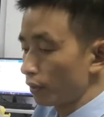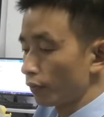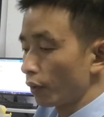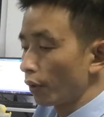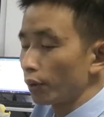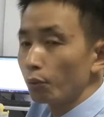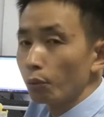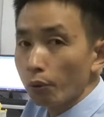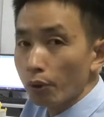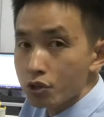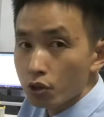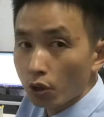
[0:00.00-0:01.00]
the following we
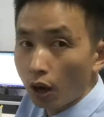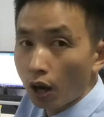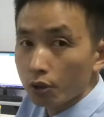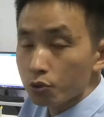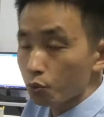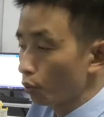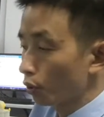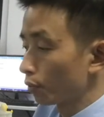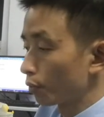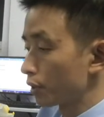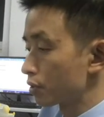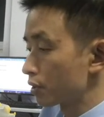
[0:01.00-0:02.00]
will show how to
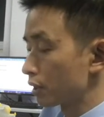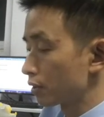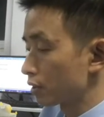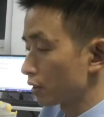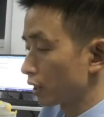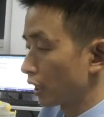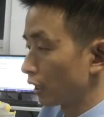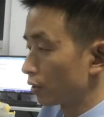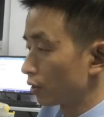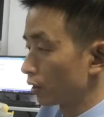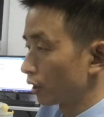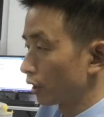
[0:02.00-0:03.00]
work with this
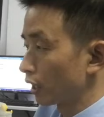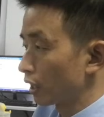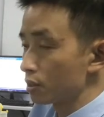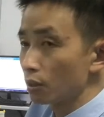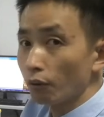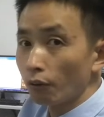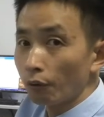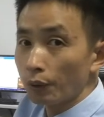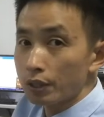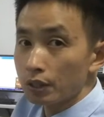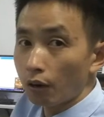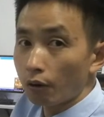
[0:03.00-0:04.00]
kit
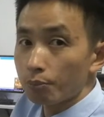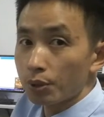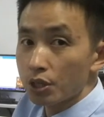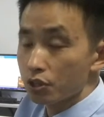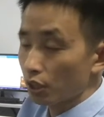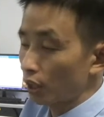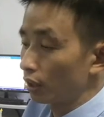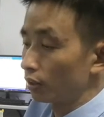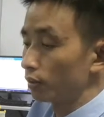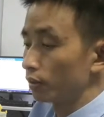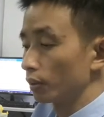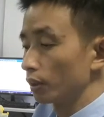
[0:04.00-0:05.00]
with our print head.
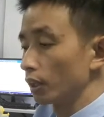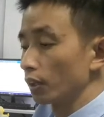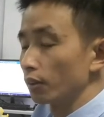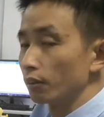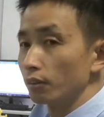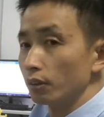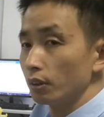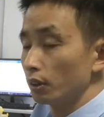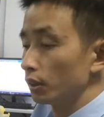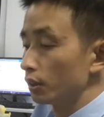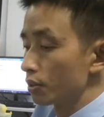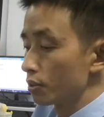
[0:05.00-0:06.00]
Okay,
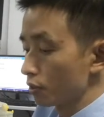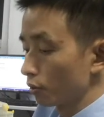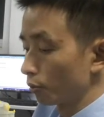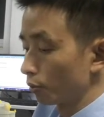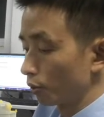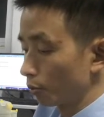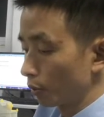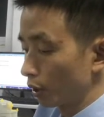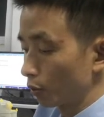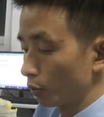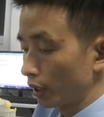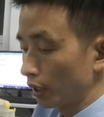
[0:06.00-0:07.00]
so
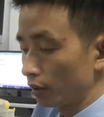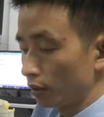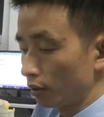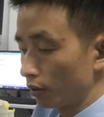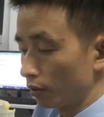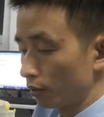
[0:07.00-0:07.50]
normally we can